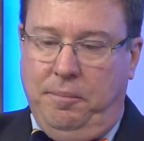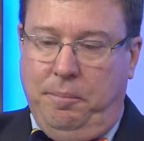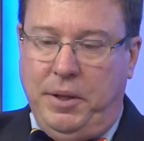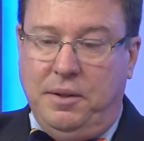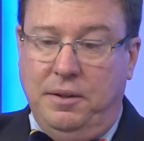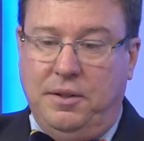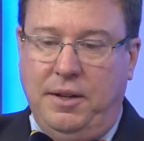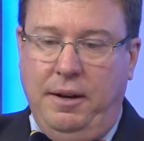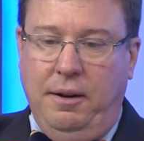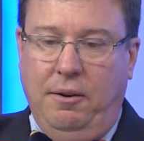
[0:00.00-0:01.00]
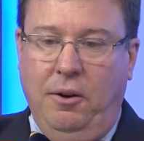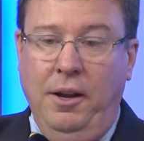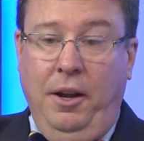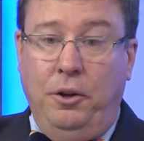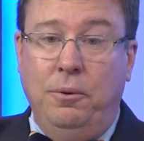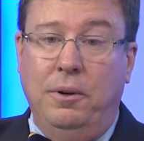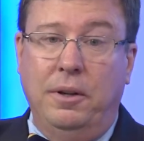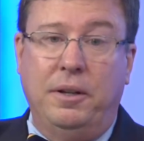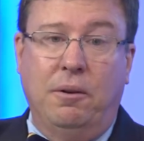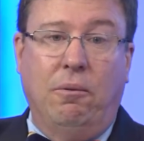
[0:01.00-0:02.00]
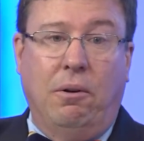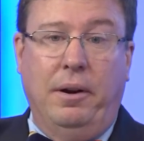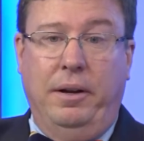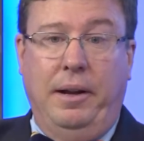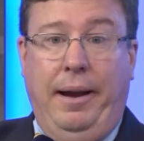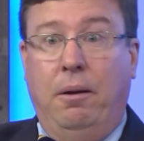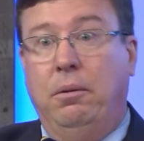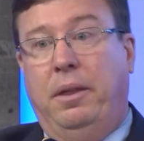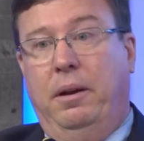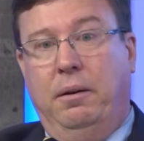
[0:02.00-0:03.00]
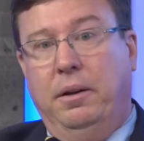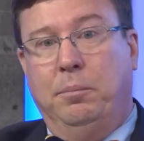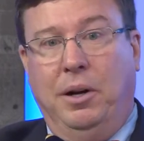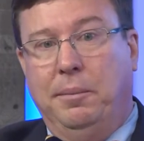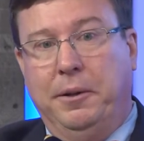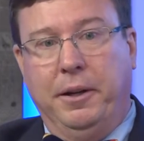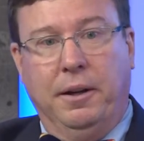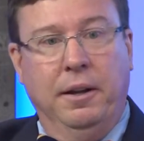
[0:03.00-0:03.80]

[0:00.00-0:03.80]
business sale, you really don't want it out there in public